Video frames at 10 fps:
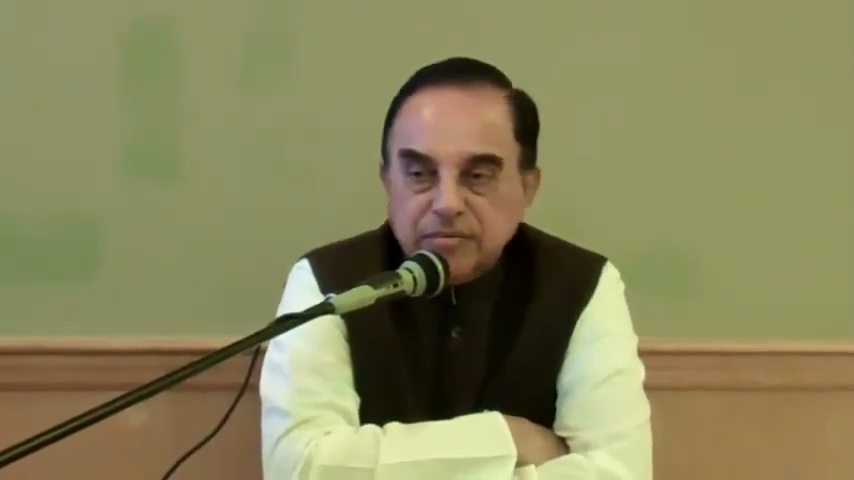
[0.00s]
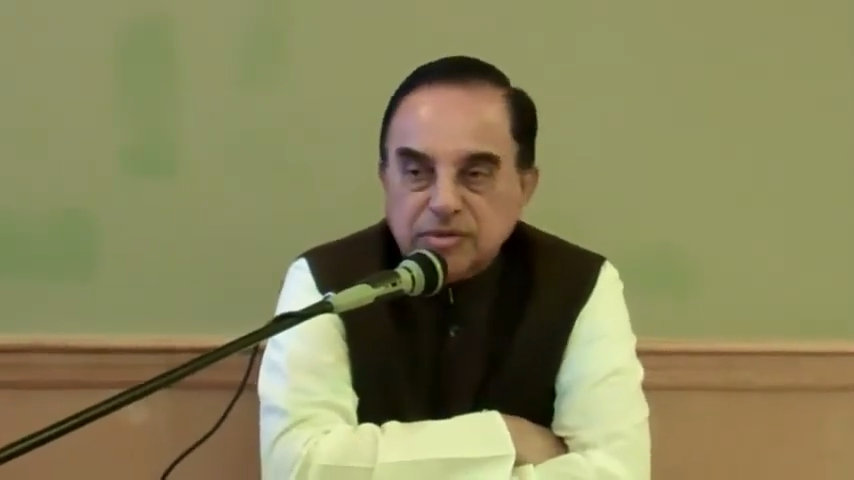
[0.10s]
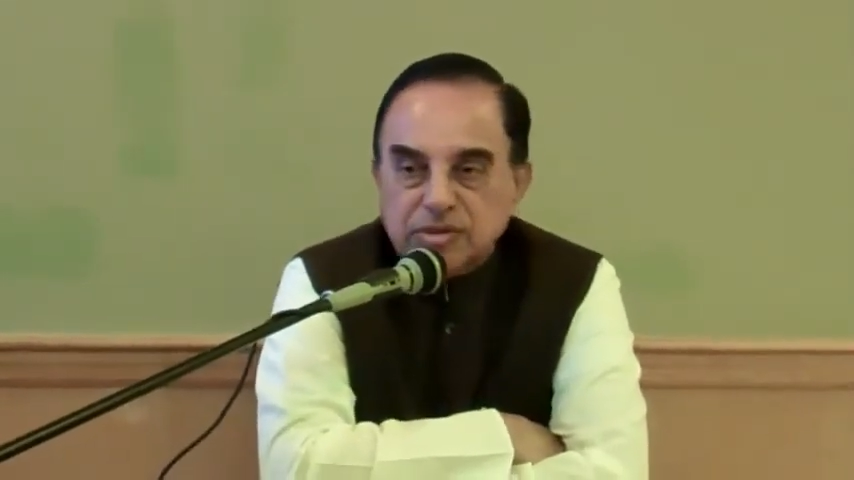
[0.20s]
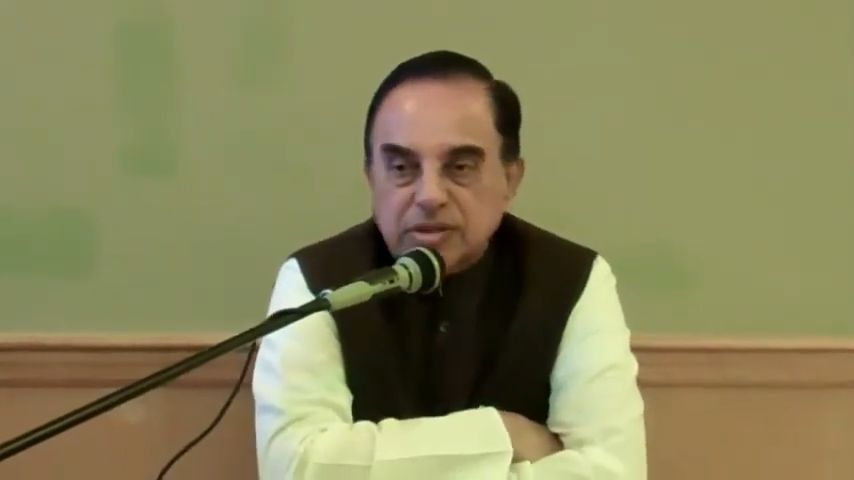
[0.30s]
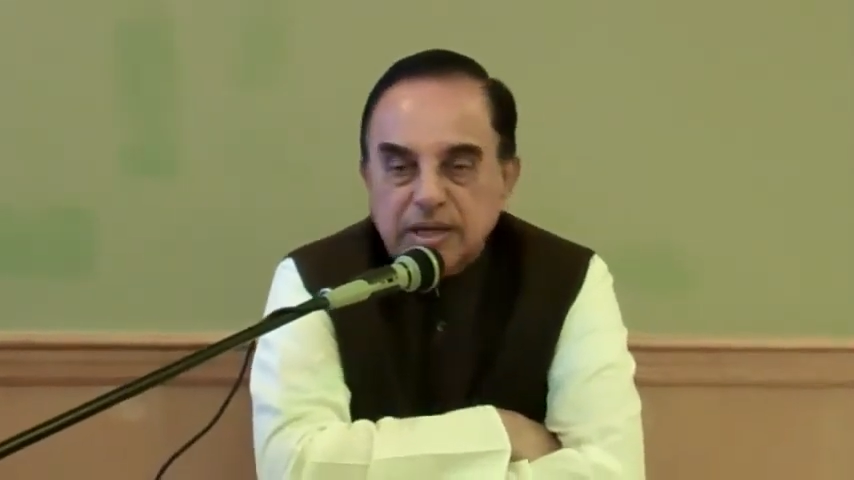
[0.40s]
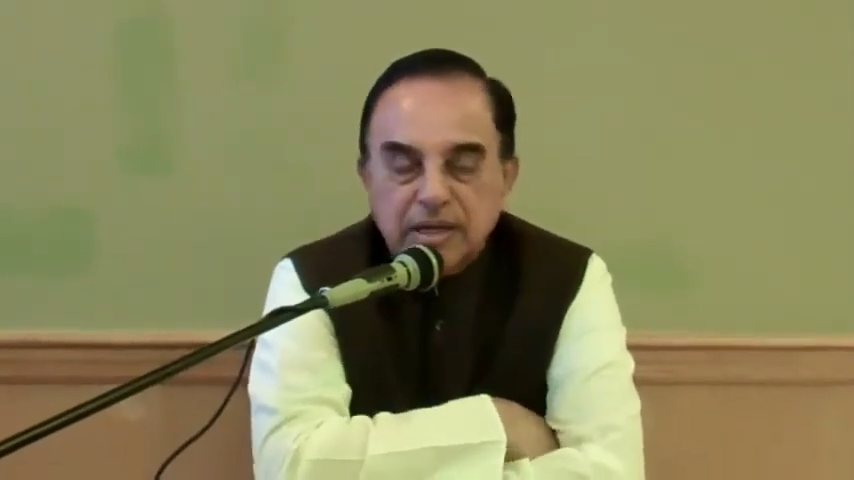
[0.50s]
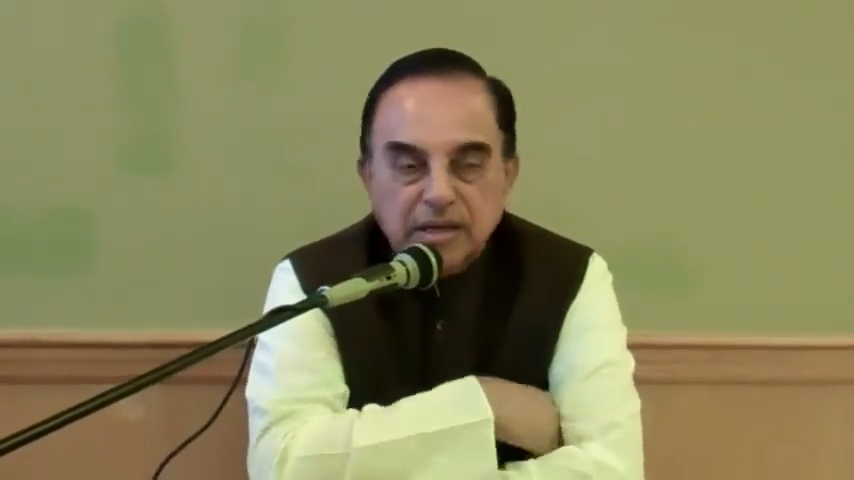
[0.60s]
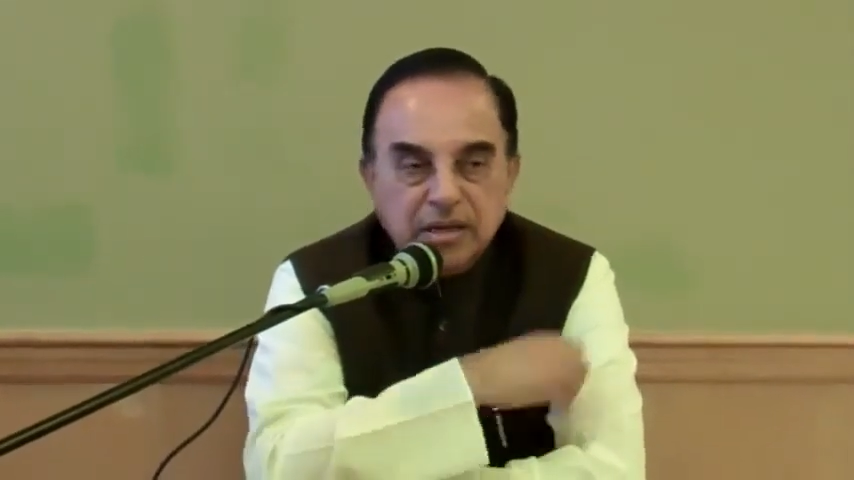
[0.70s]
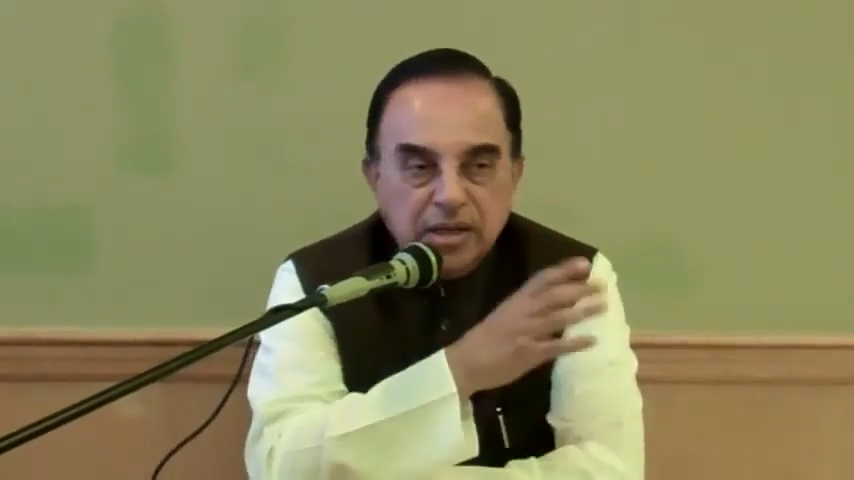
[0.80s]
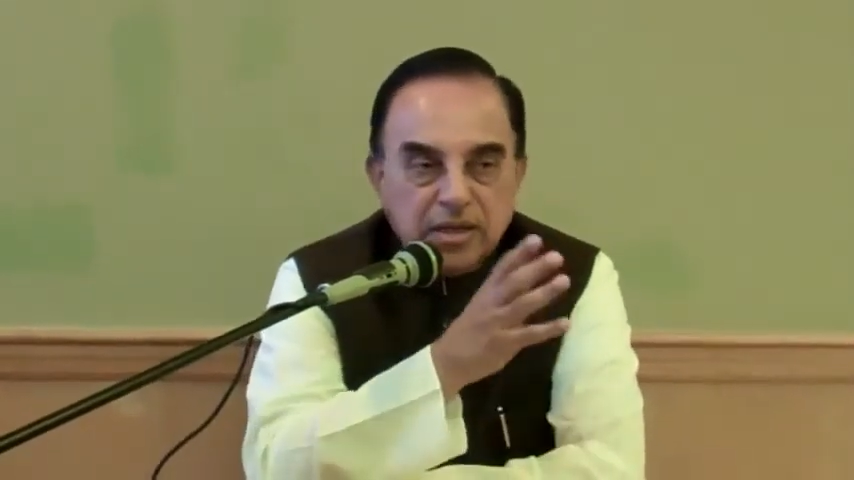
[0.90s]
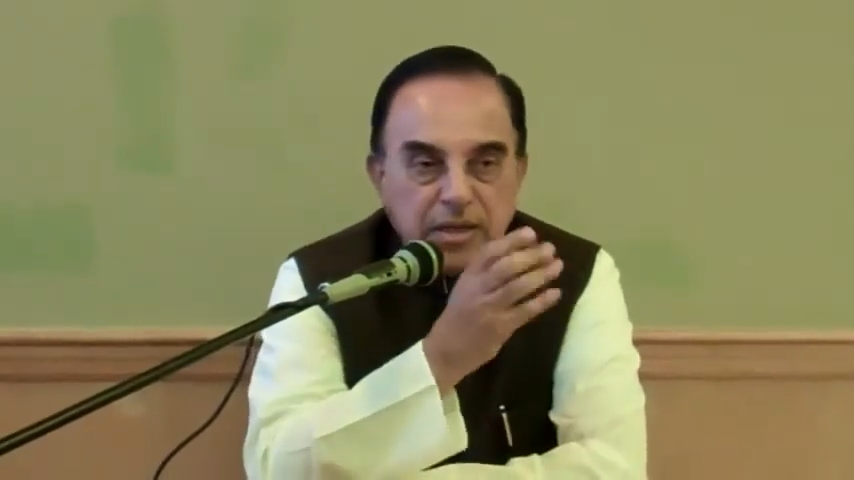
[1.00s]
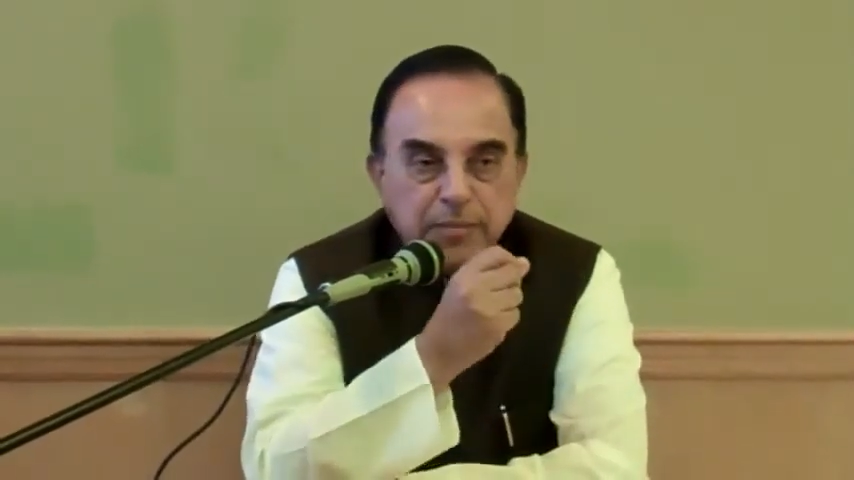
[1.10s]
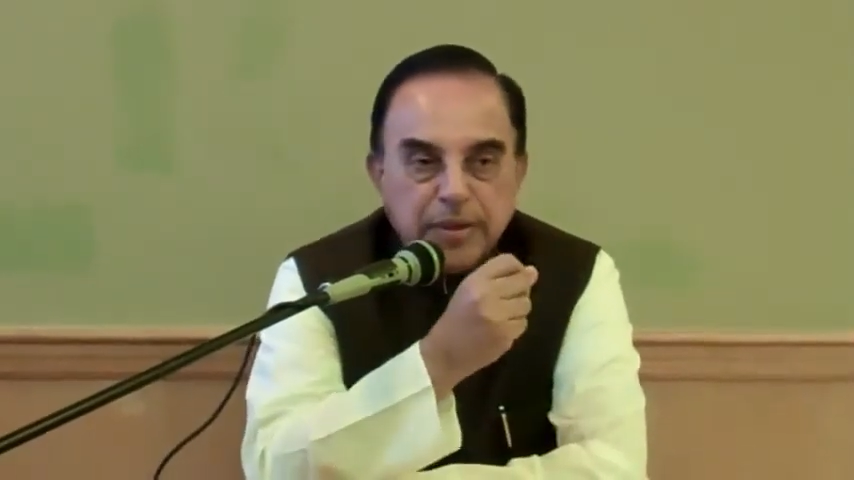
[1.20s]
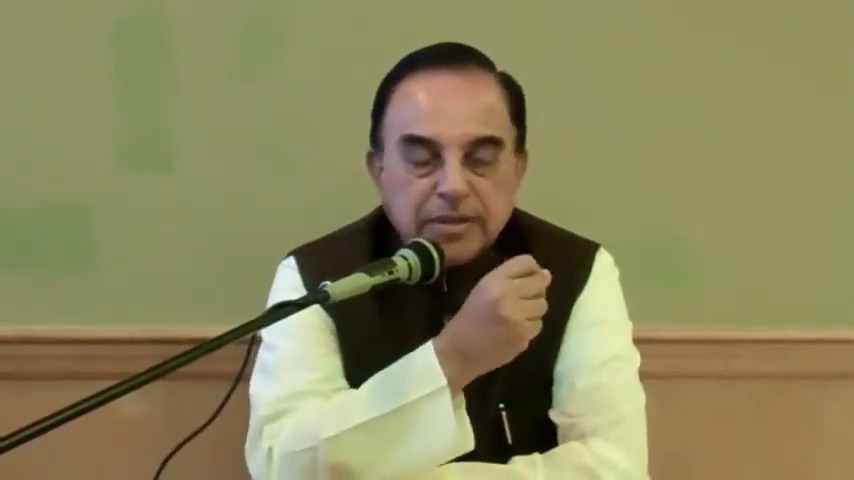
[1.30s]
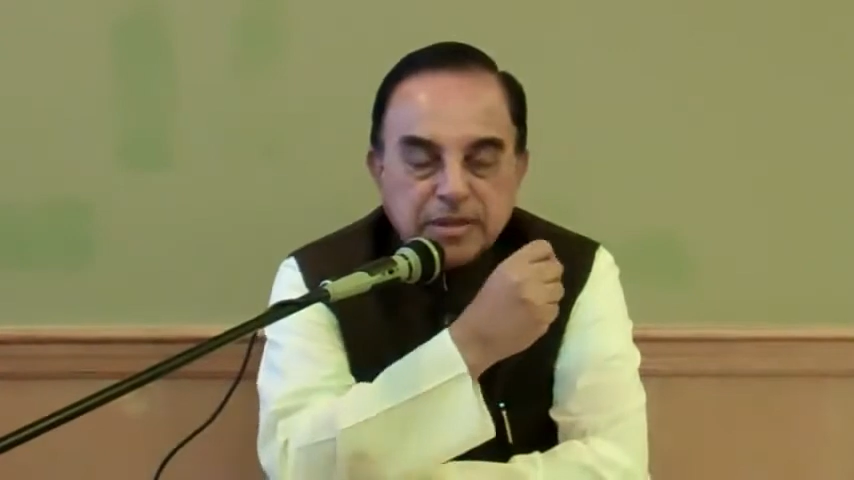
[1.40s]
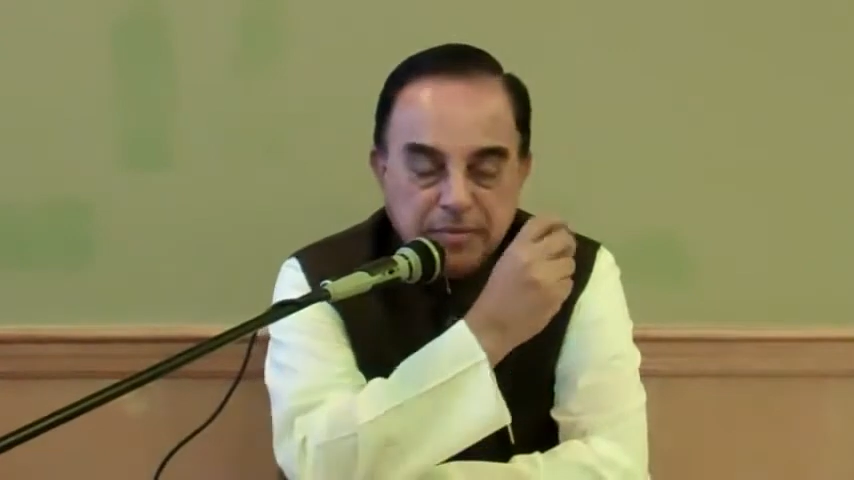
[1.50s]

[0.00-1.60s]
which is a compressed